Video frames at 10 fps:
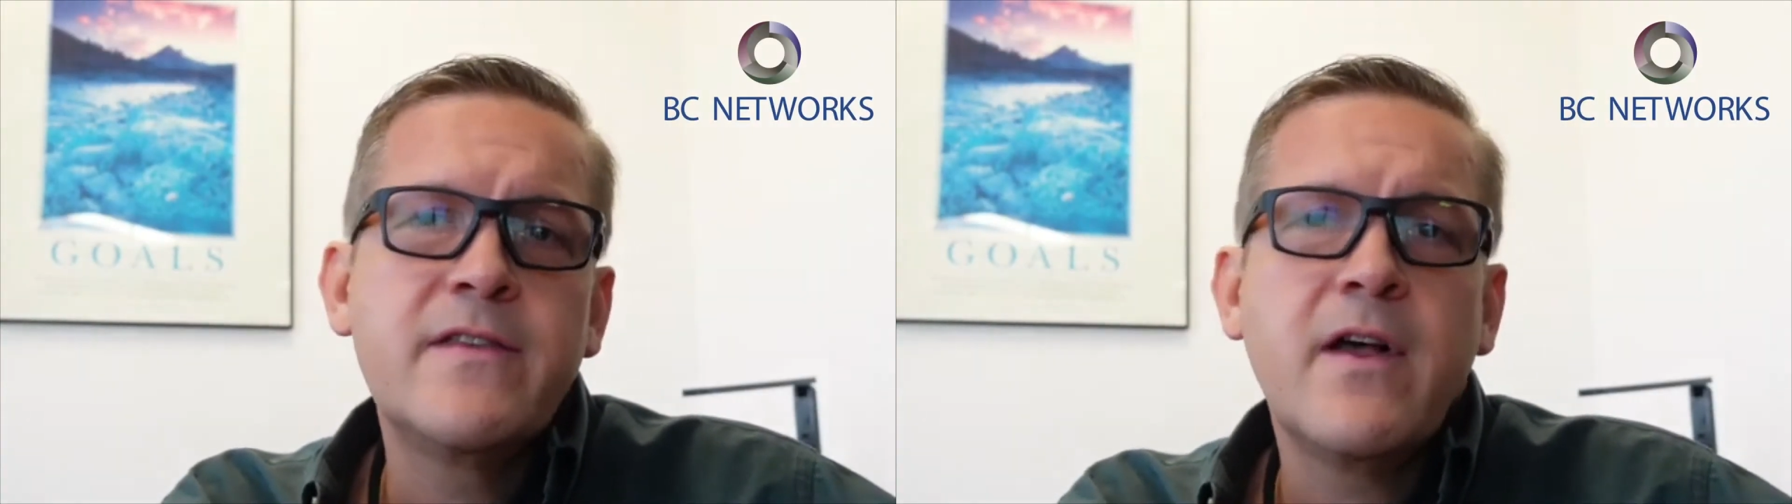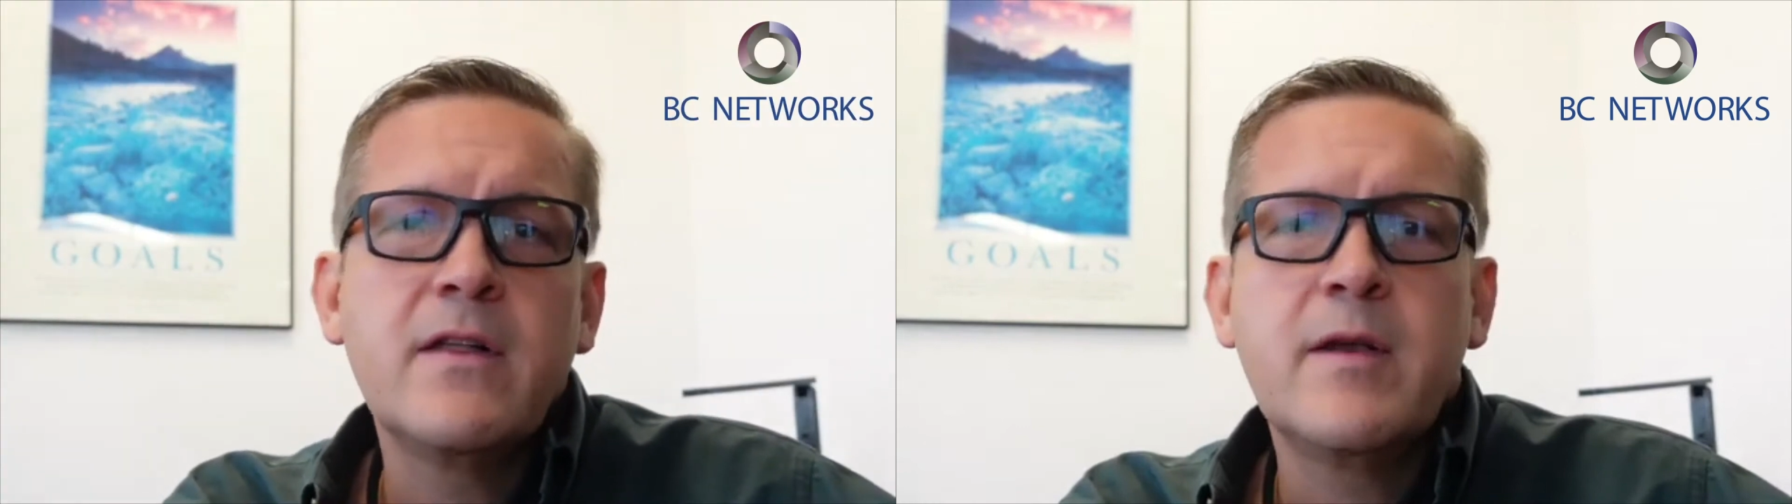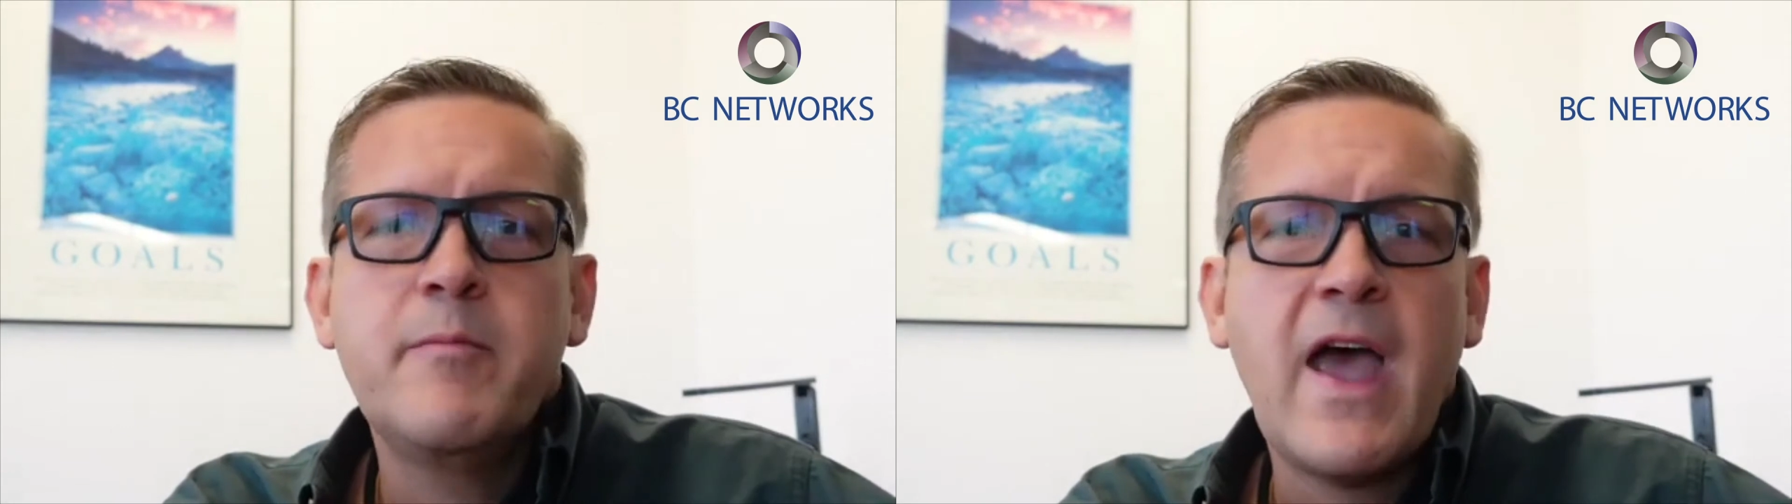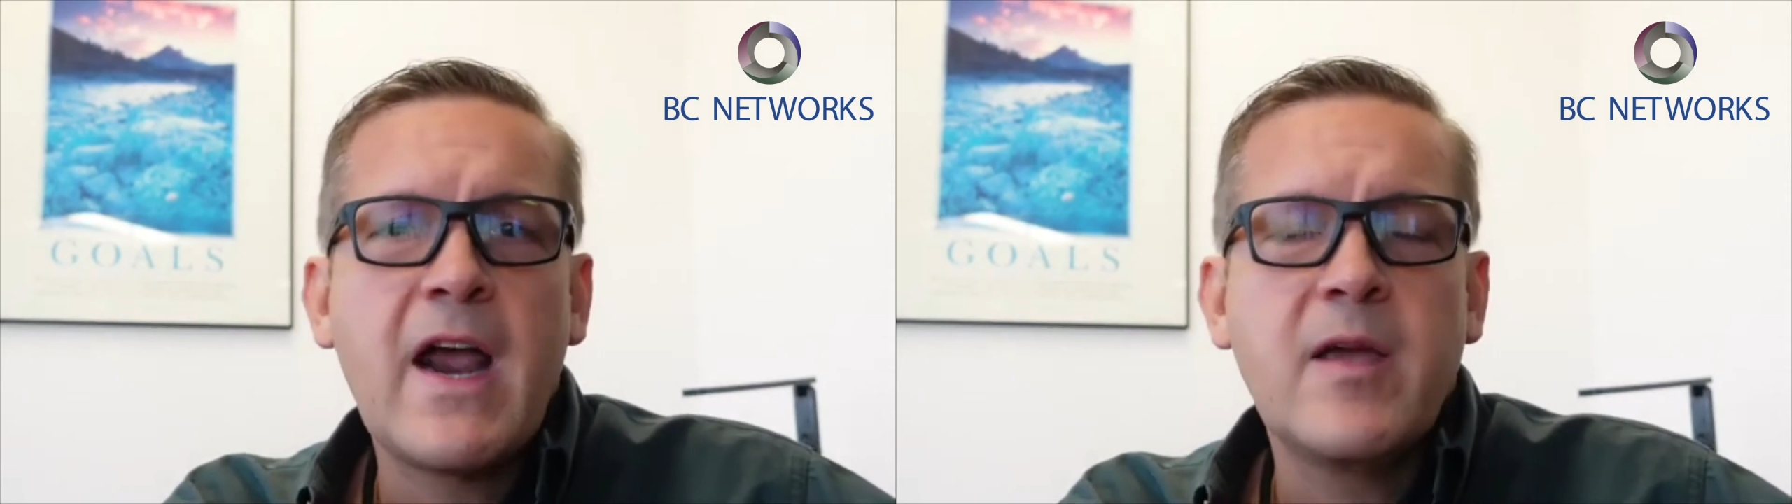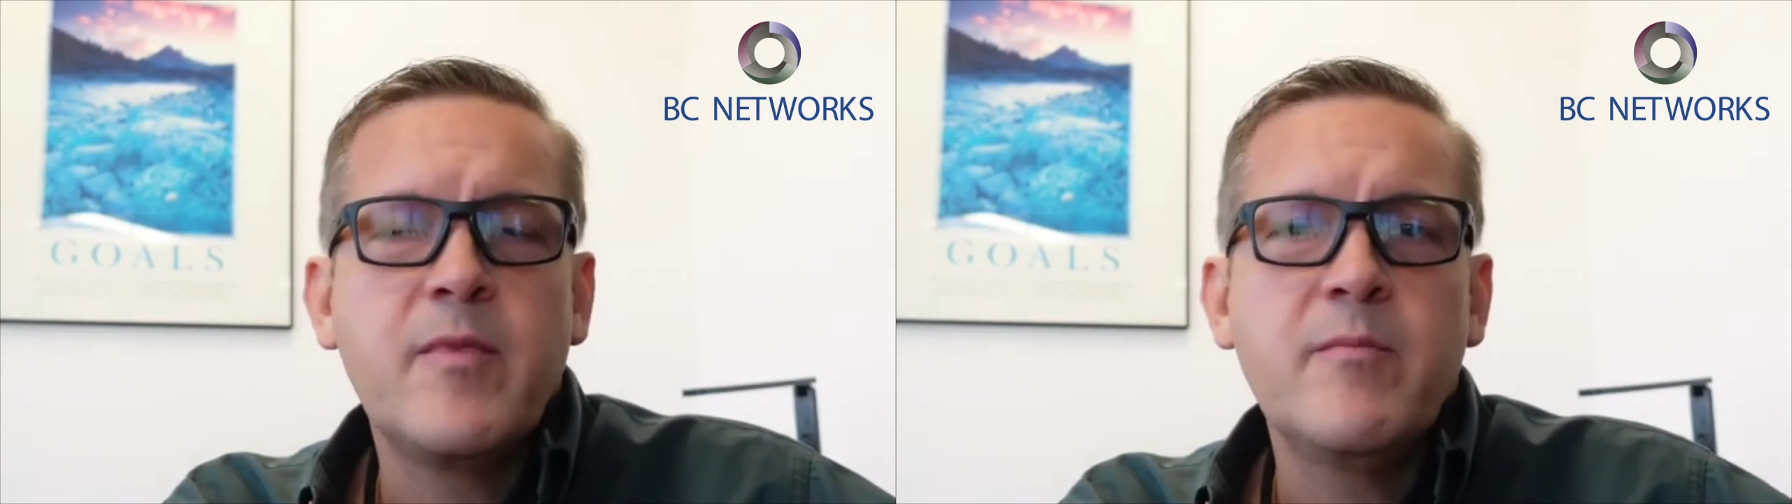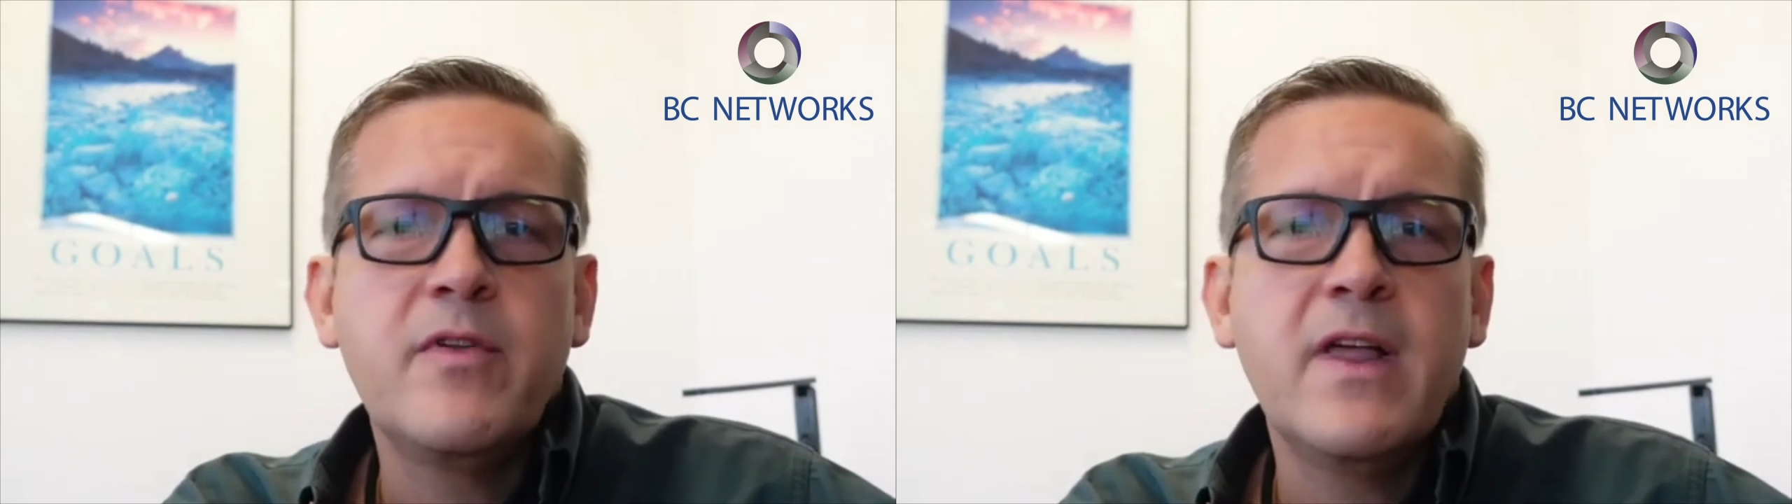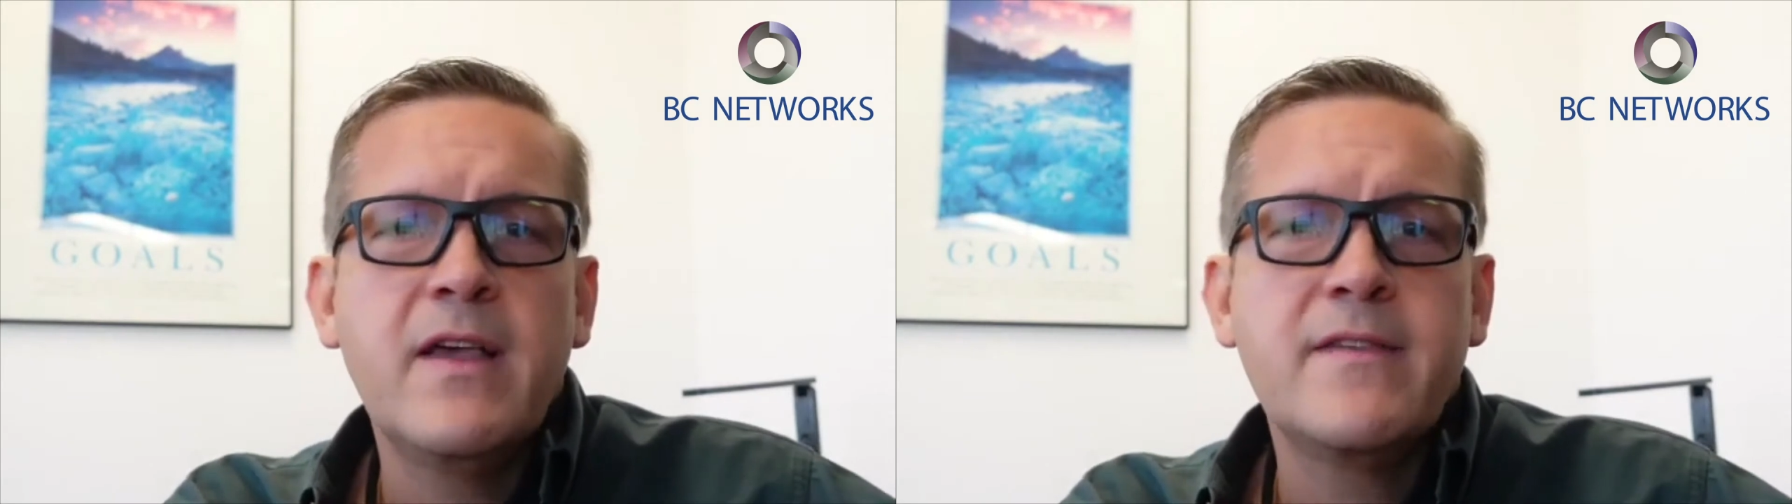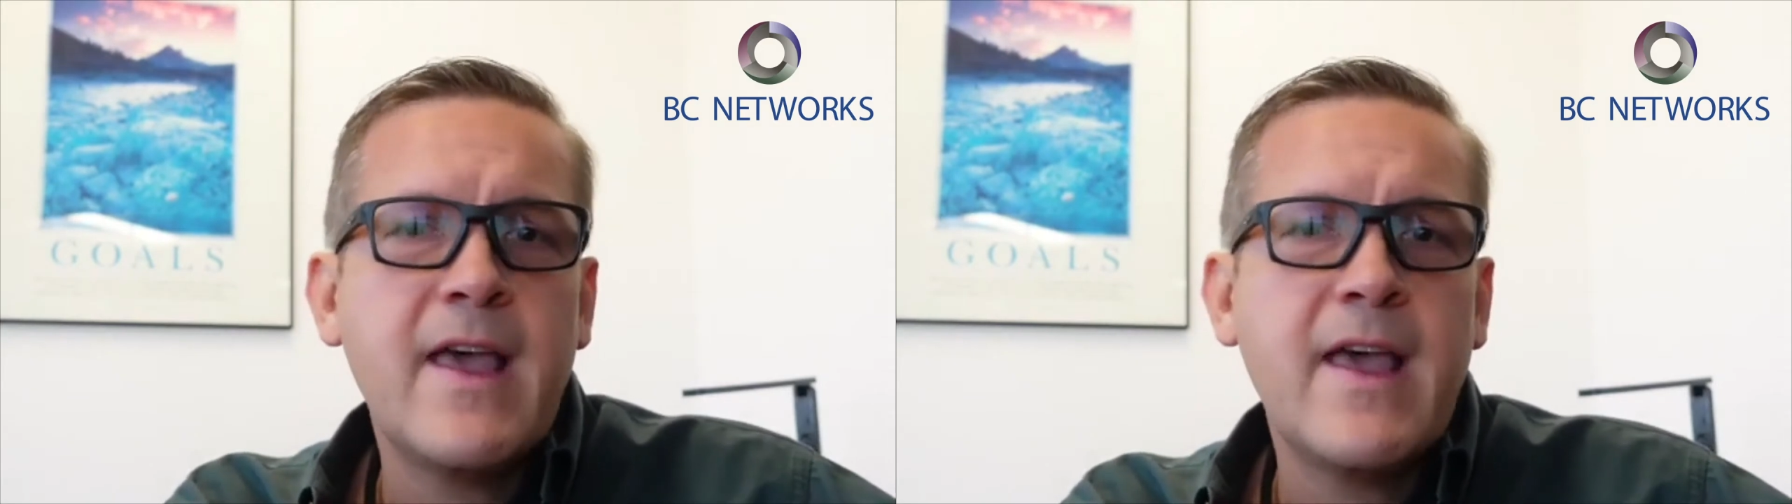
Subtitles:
solid backup in place,